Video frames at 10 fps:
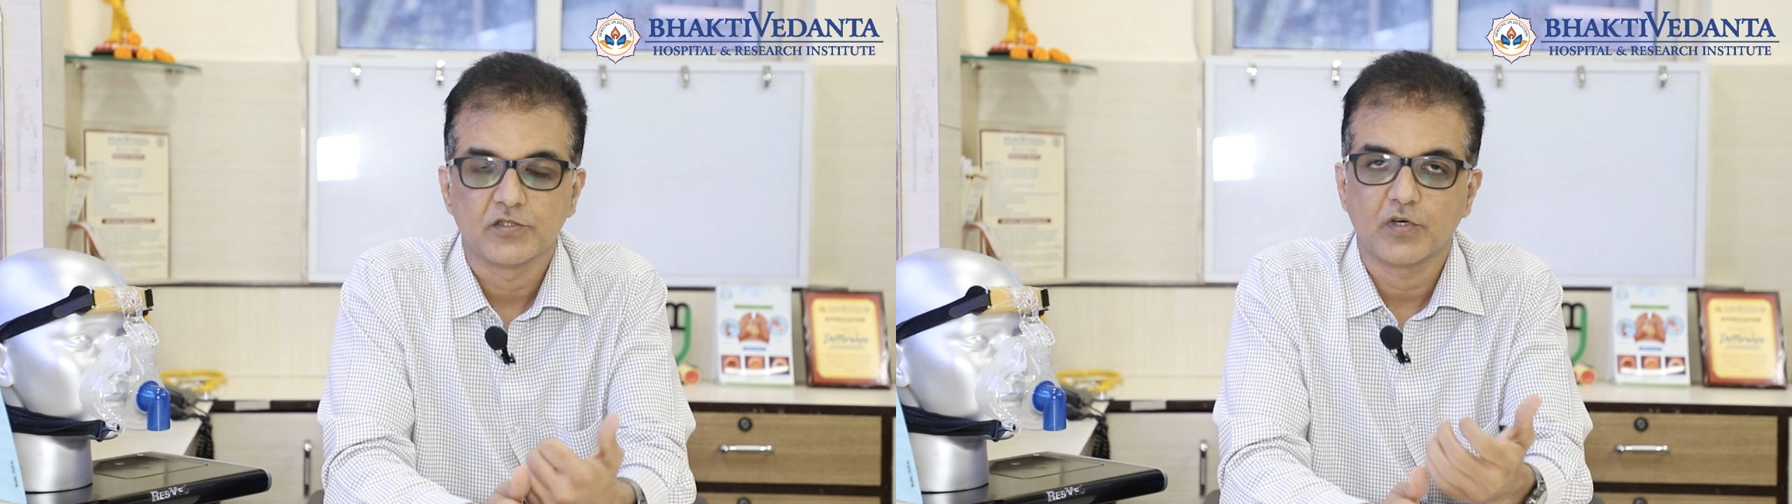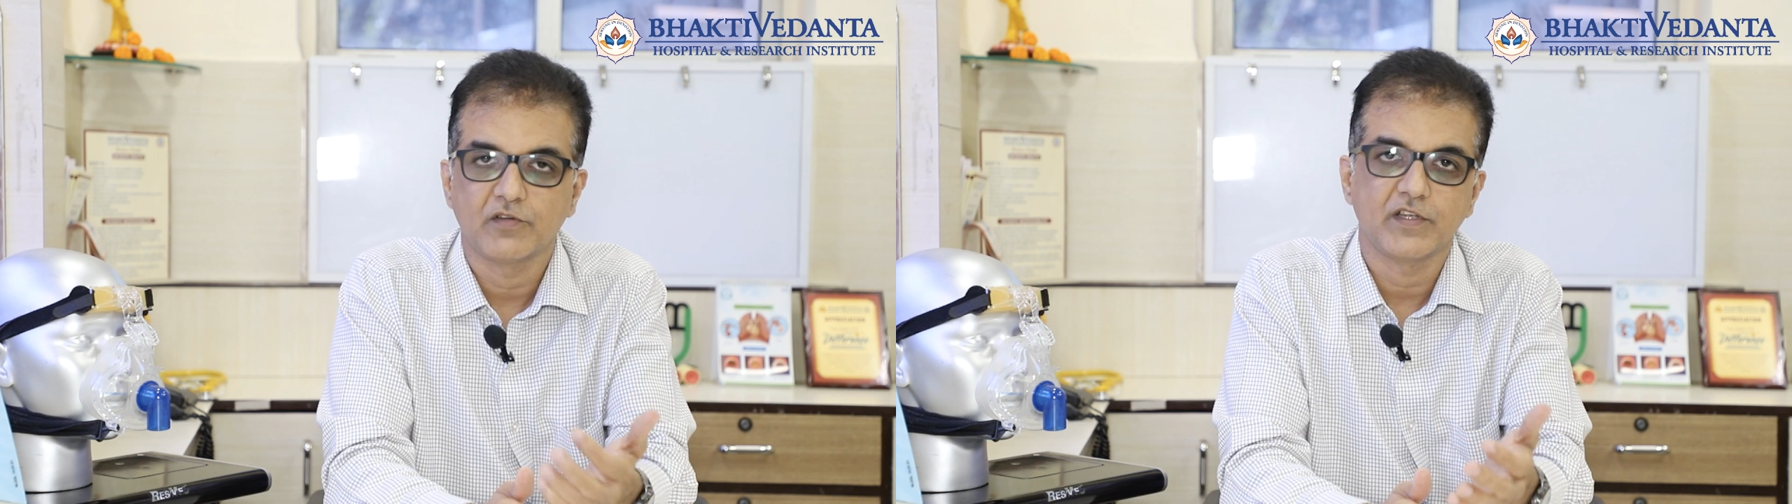
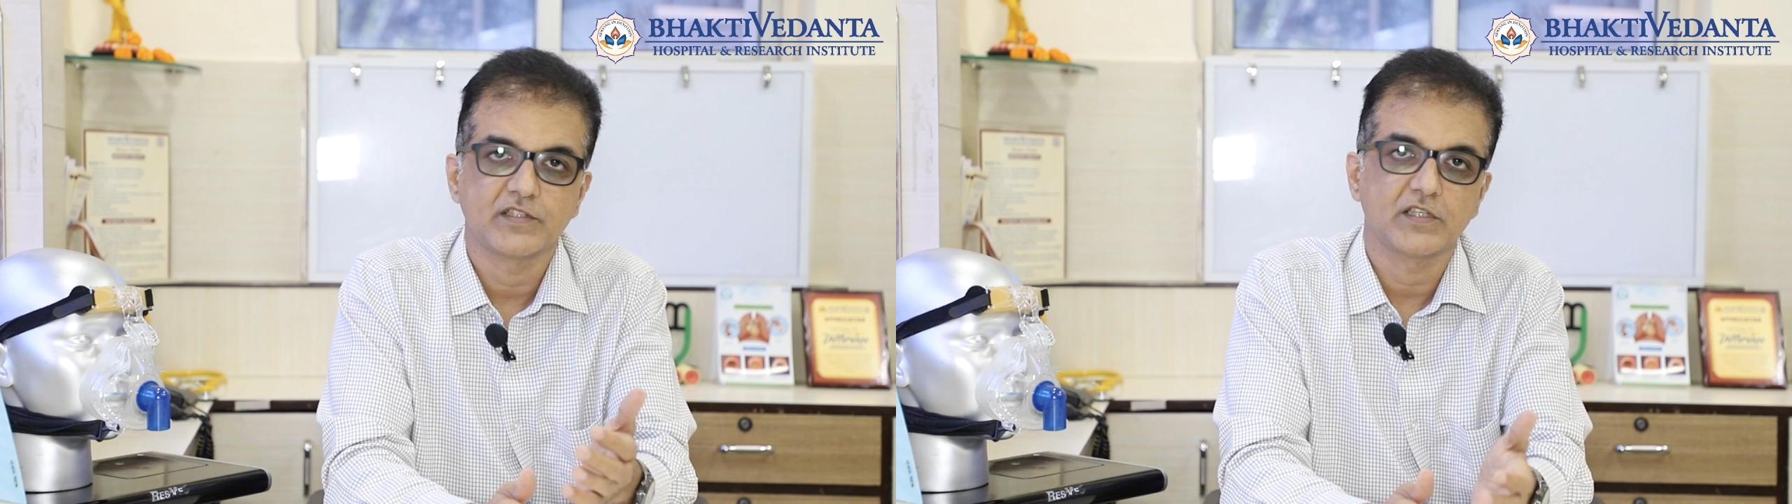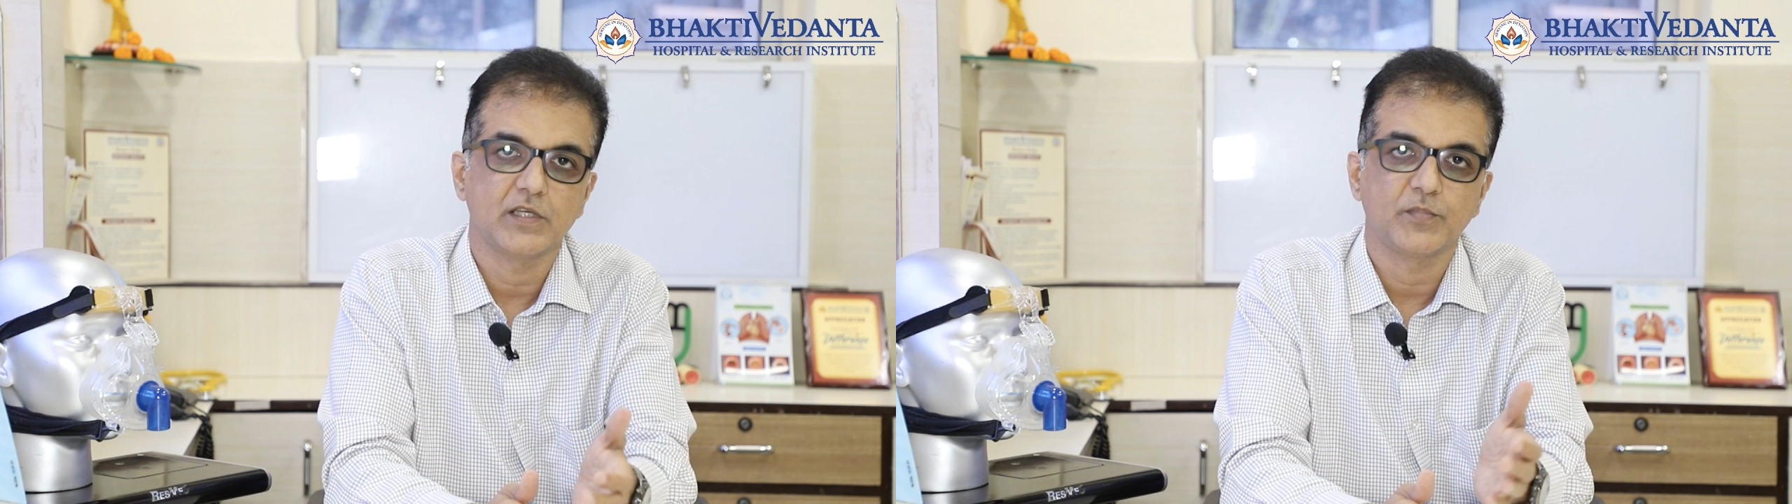So
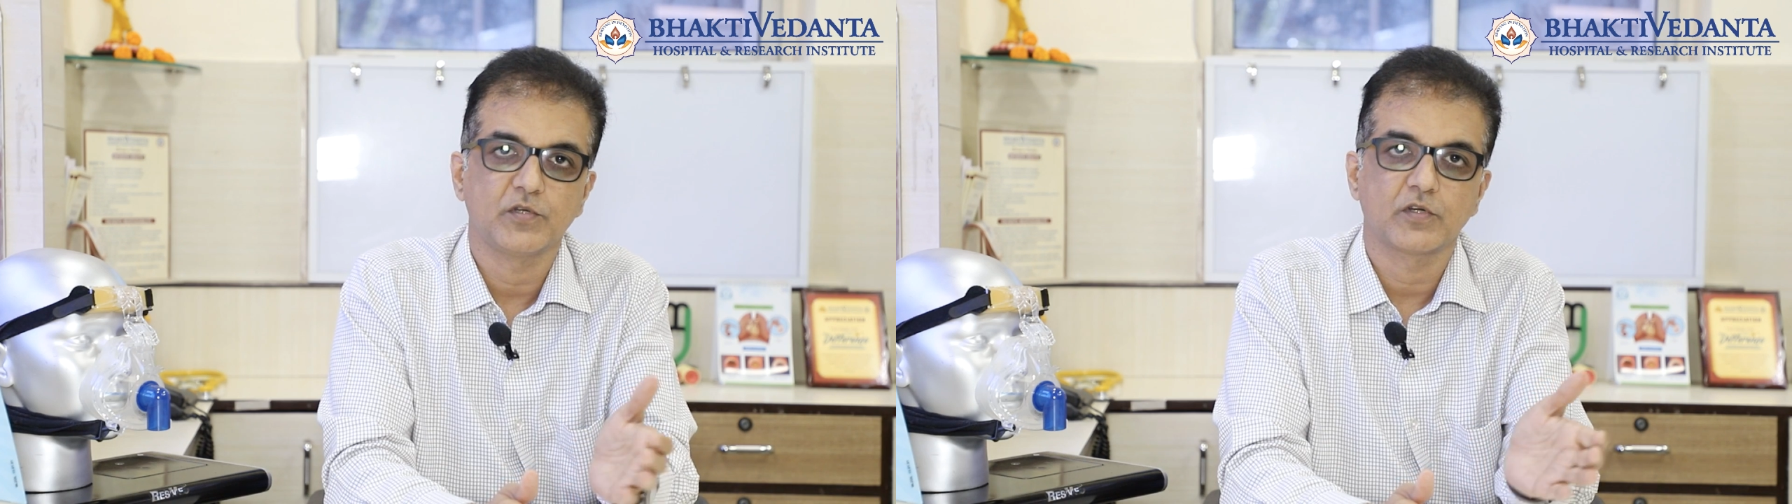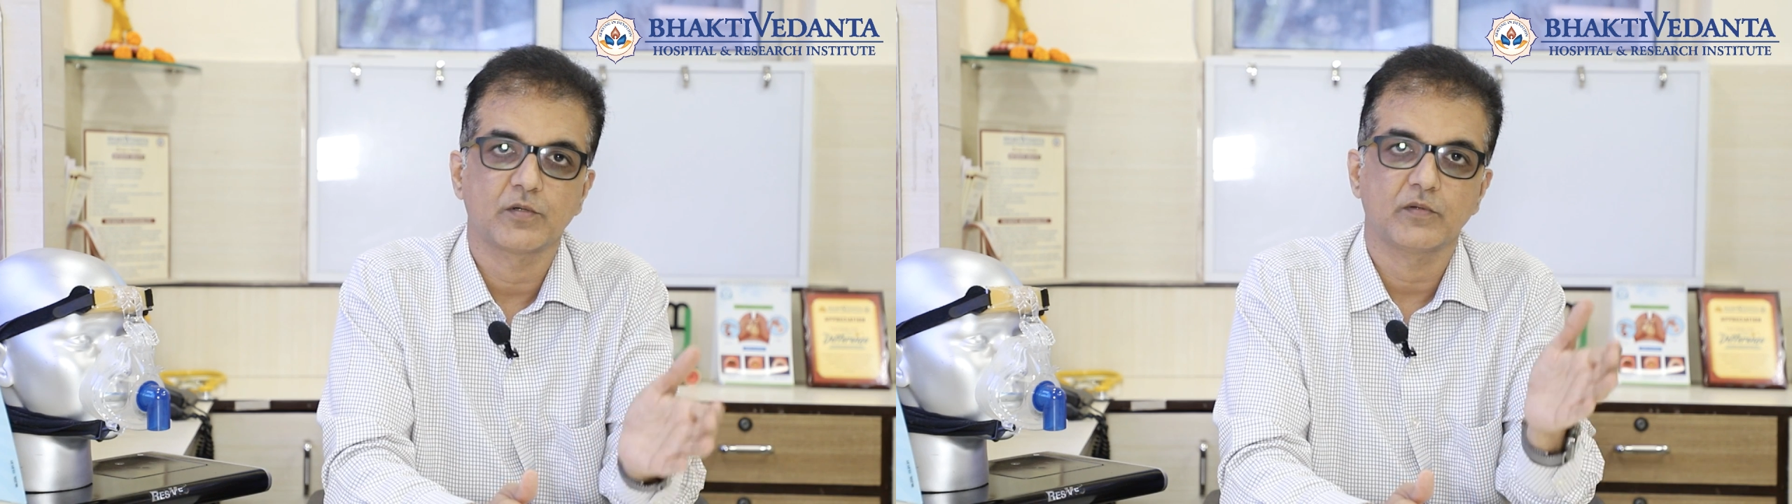always keep
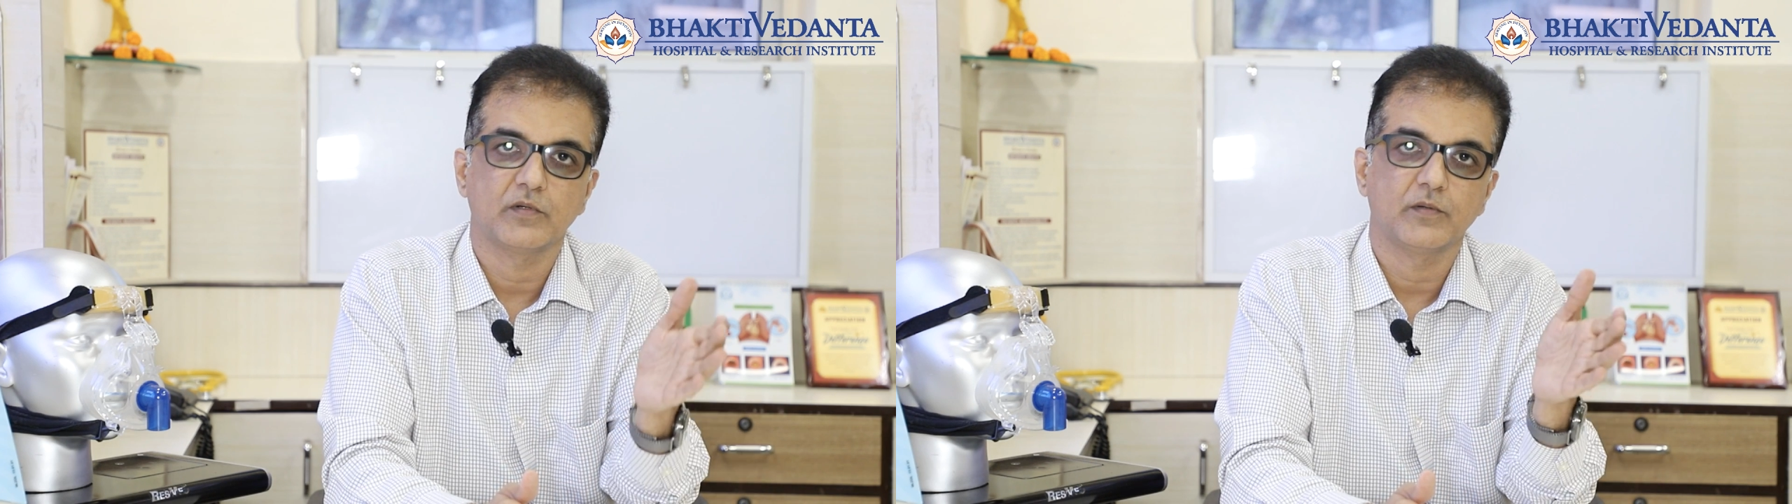your